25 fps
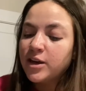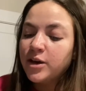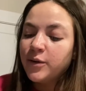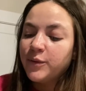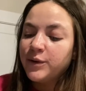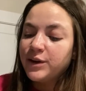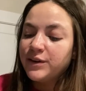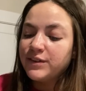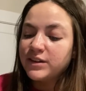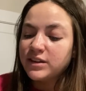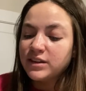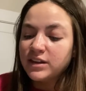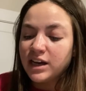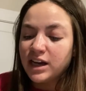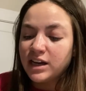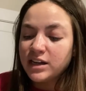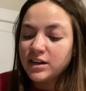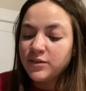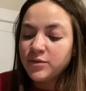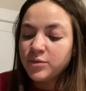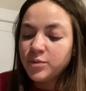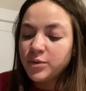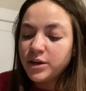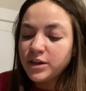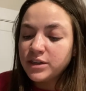We have a lot
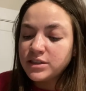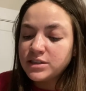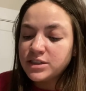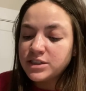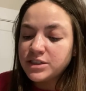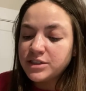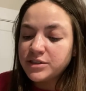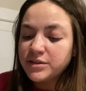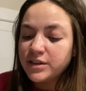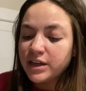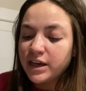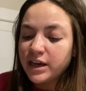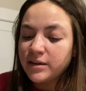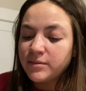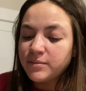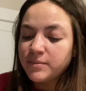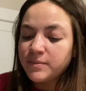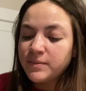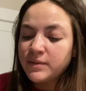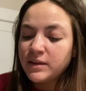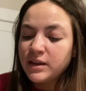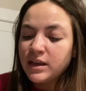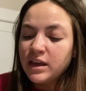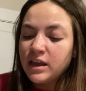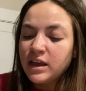of work to do
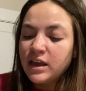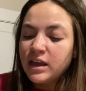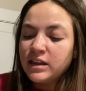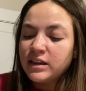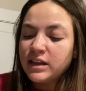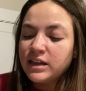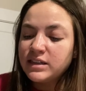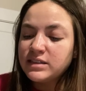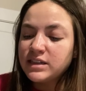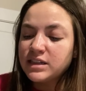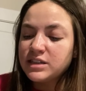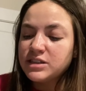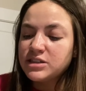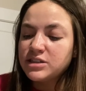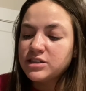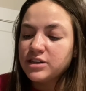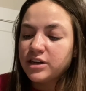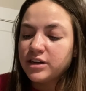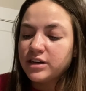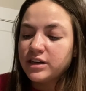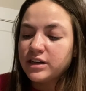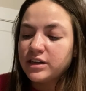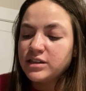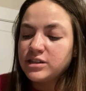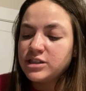then. Let's get
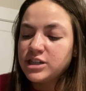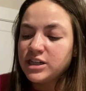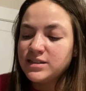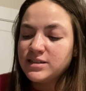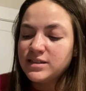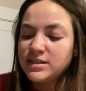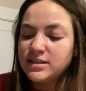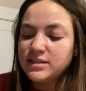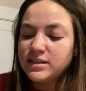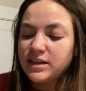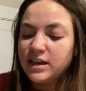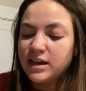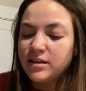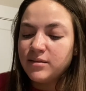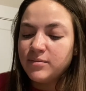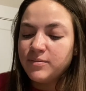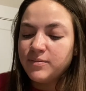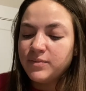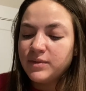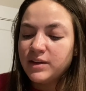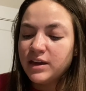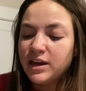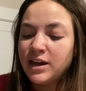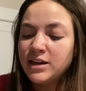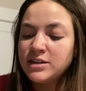started, Jessie said.
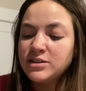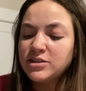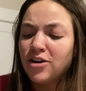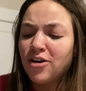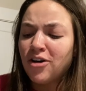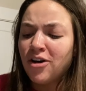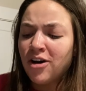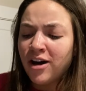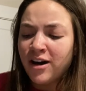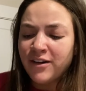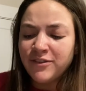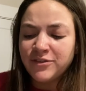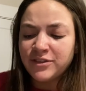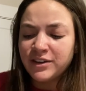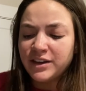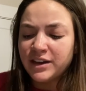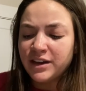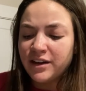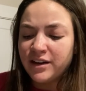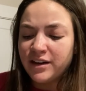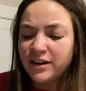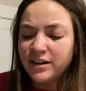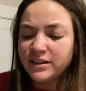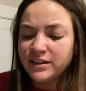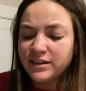It's awfully
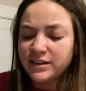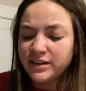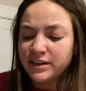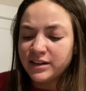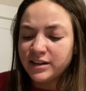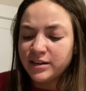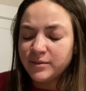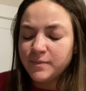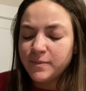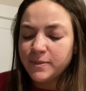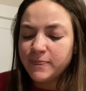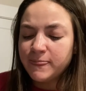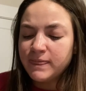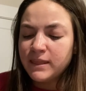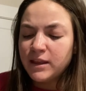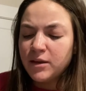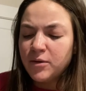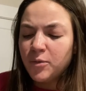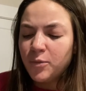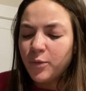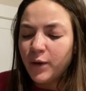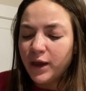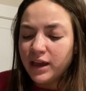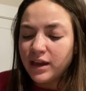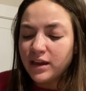hot in here.
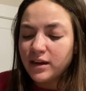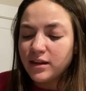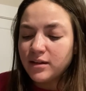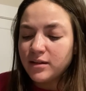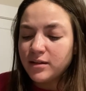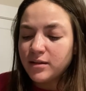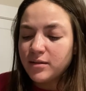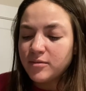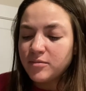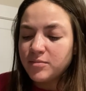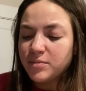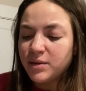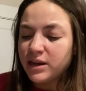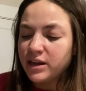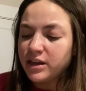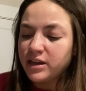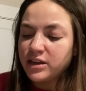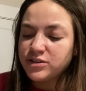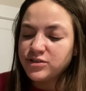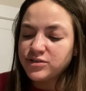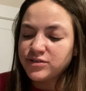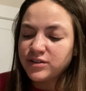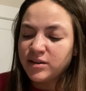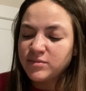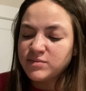Wait, Benny
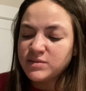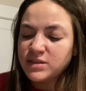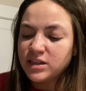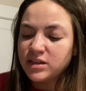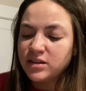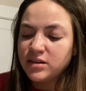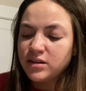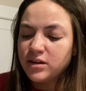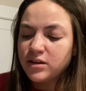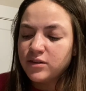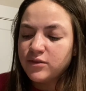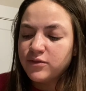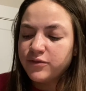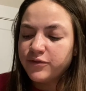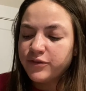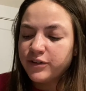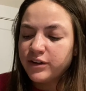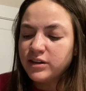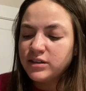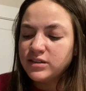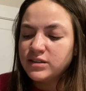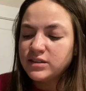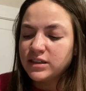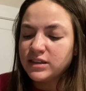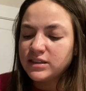interrupted.
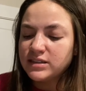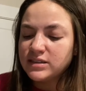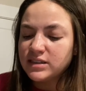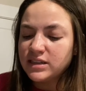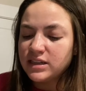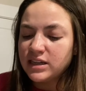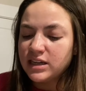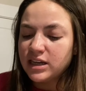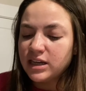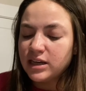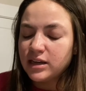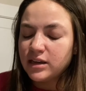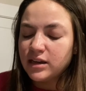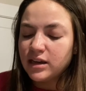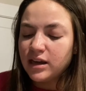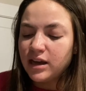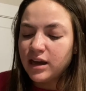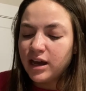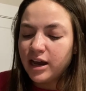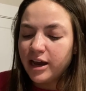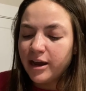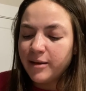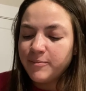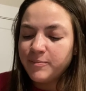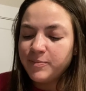First, let's eat.
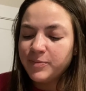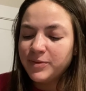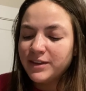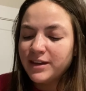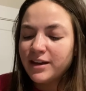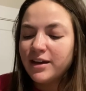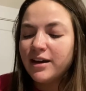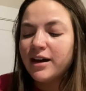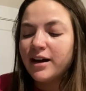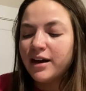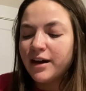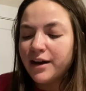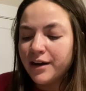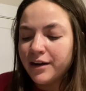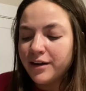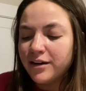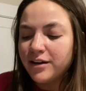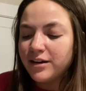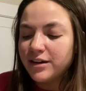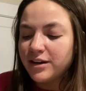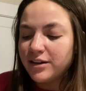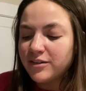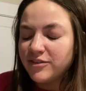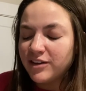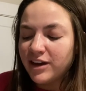I'm
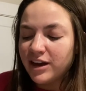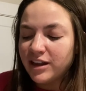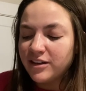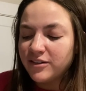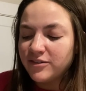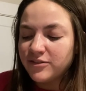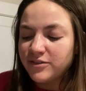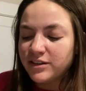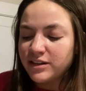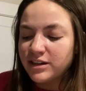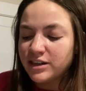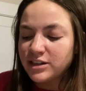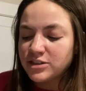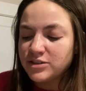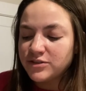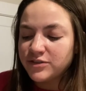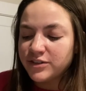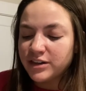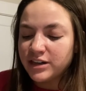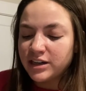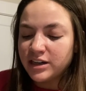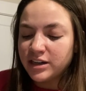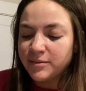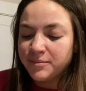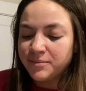hungry, Violet finished
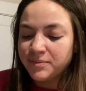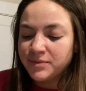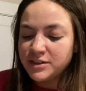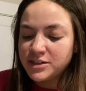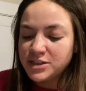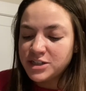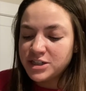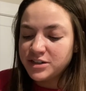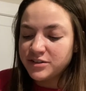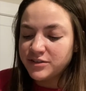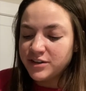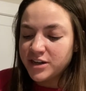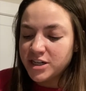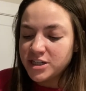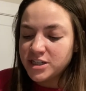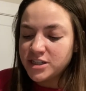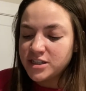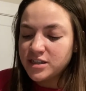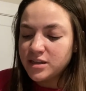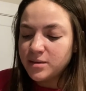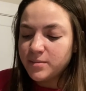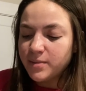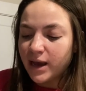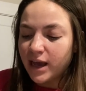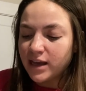for him. She reached
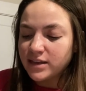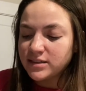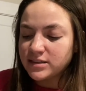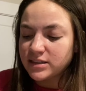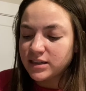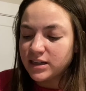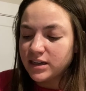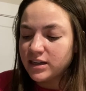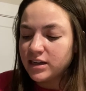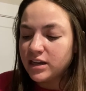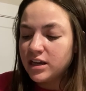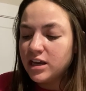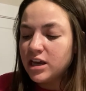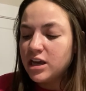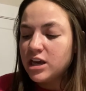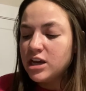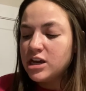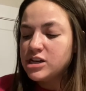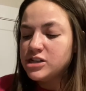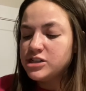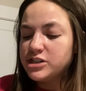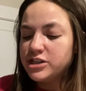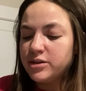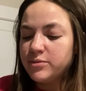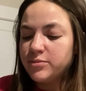into the basket
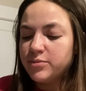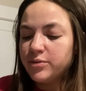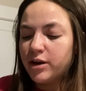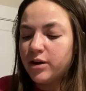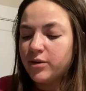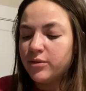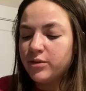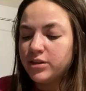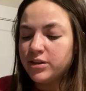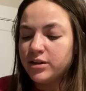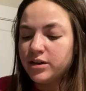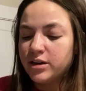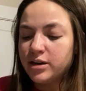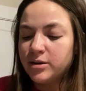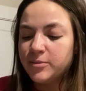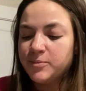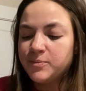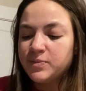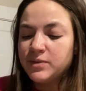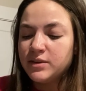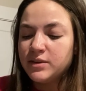she had brought with her.